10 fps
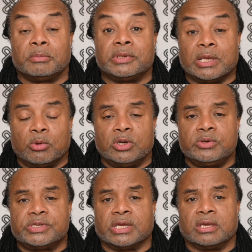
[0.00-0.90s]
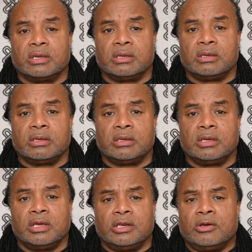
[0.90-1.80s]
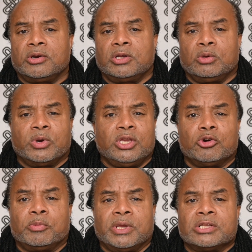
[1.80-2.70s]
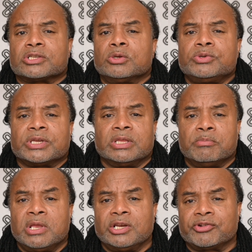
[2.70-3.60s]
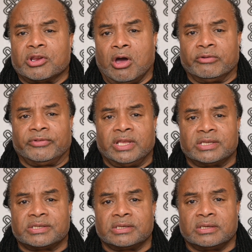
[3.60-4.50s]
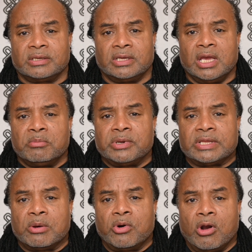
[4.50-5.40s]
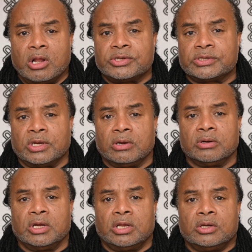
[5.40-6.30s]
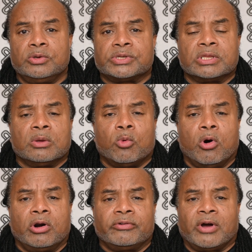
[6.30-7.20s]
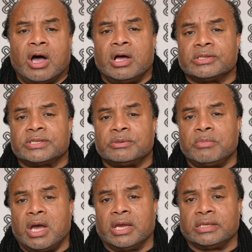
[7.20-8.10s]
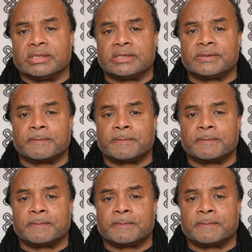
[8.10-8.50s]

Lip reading: but they were losing. Not only were Europeans losing the military conflicts, but they were also losing the war of hearts and minds.